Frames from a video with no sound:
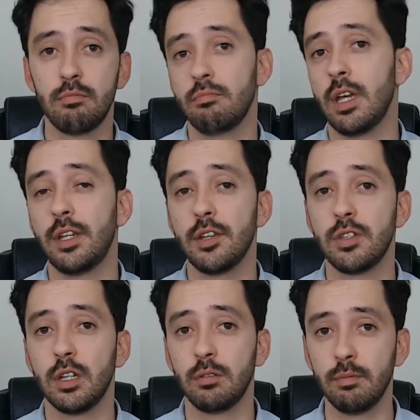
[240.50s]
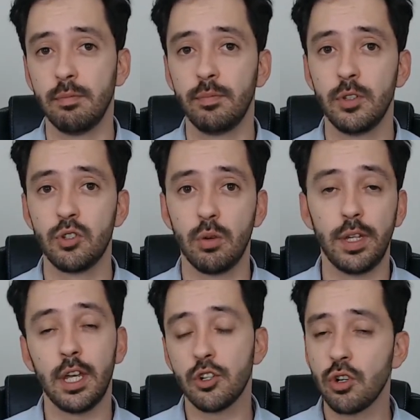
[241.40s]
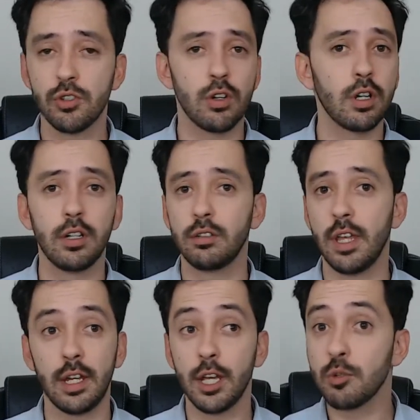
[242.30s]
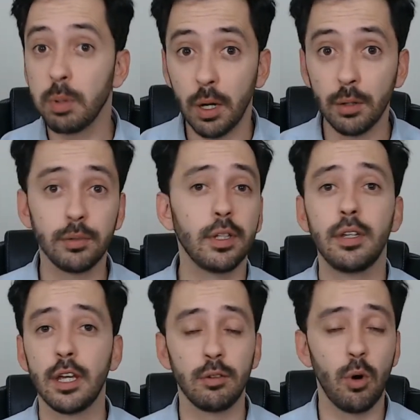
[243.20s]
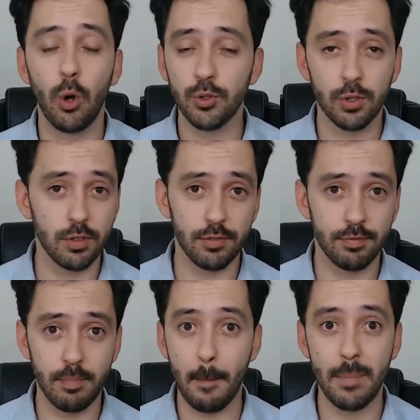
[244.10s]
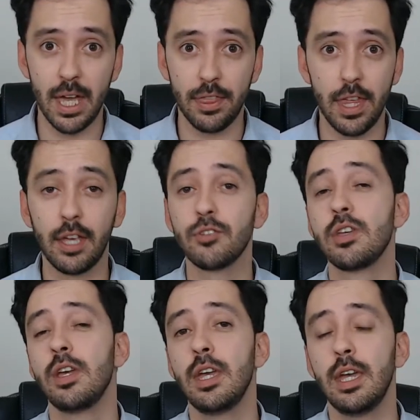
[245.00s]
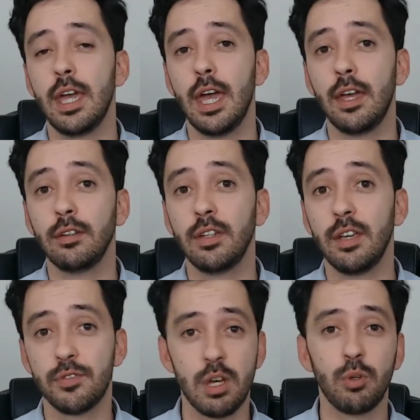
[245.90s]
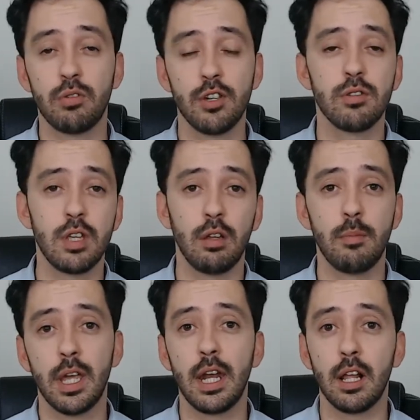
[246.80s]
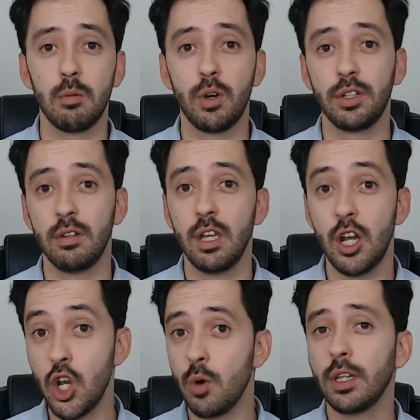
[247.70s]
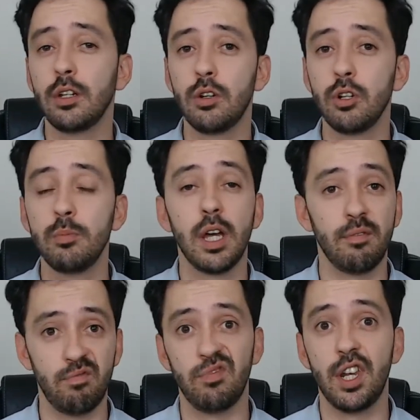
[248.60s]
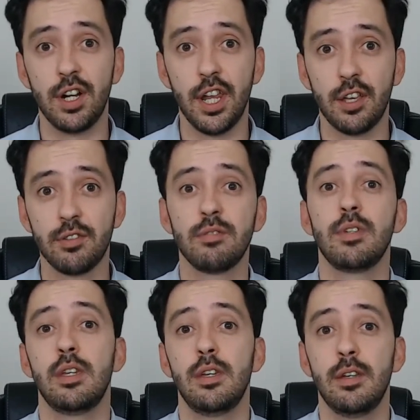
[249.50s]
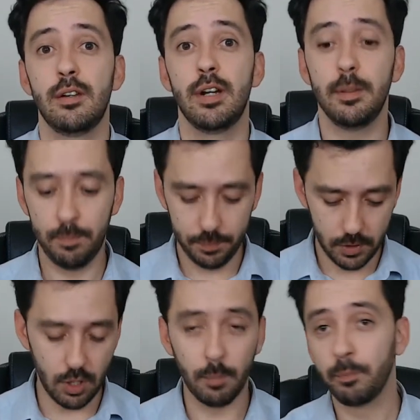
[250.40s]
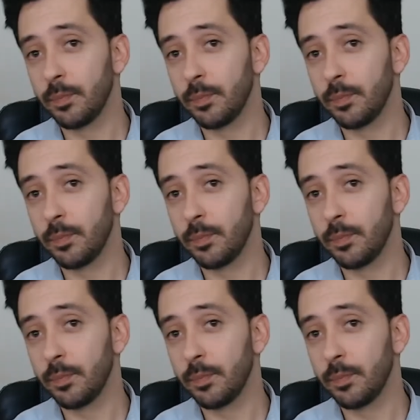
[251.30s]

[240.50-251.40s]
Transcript: and that's it. So they can short circuit, they can explode, they can do all sorts of bad things. And if someone tries to sell you a mechanical mod knowing that you're a noob, they're dicks. Alright, so